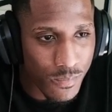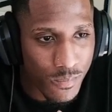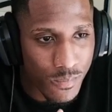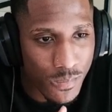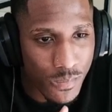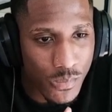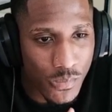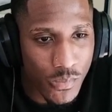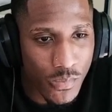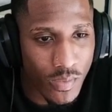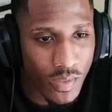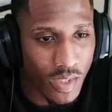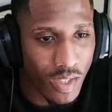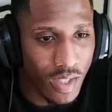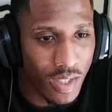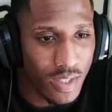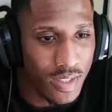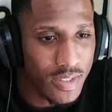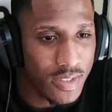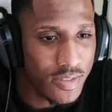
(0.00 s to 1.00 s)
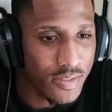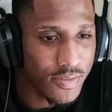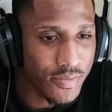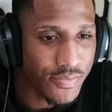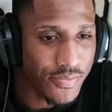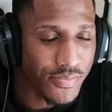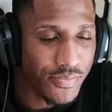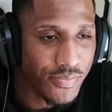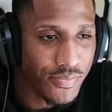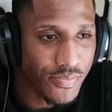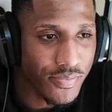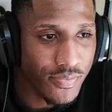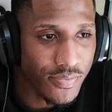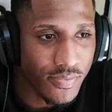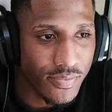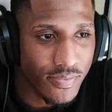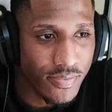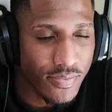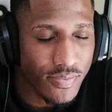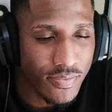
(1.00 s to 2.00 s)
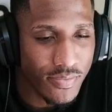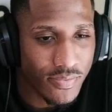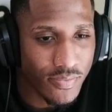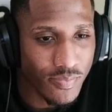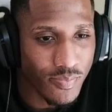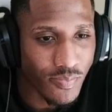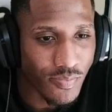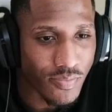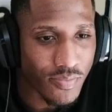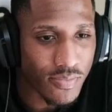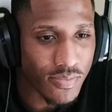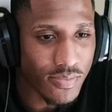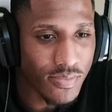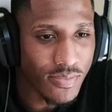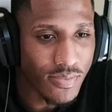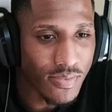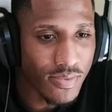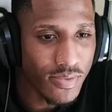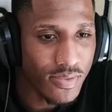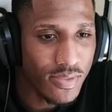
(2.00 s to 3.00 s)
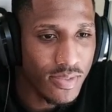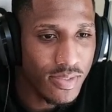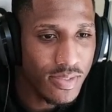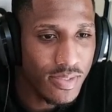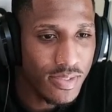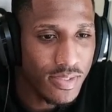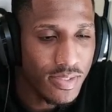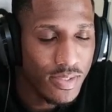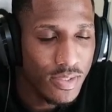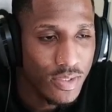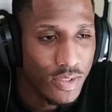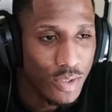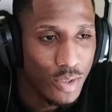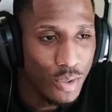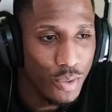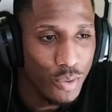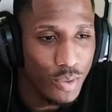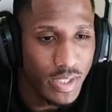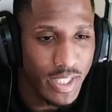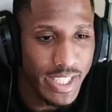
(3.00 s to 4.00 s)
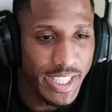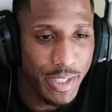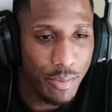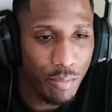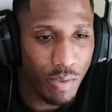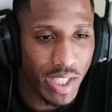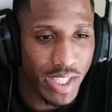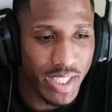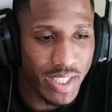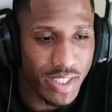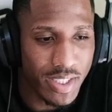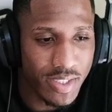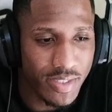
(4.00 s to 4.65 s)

next day, he needed that. He needed the sauce, so I'm gonna right. bought